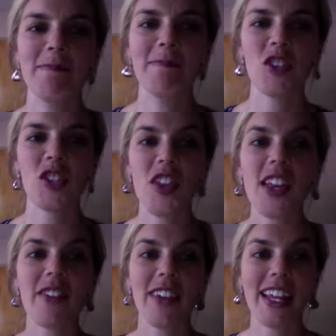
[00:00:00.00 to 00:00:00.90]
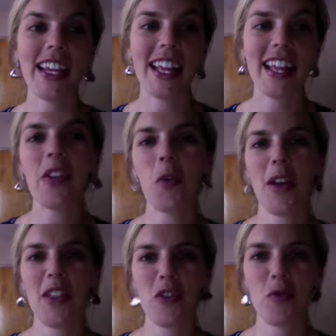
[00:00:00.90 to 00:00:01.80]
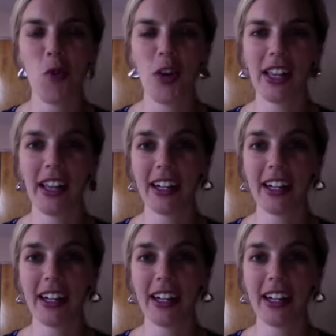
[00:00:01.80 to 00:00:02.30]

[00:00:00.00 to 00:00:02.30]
Just think of it in the way that you would like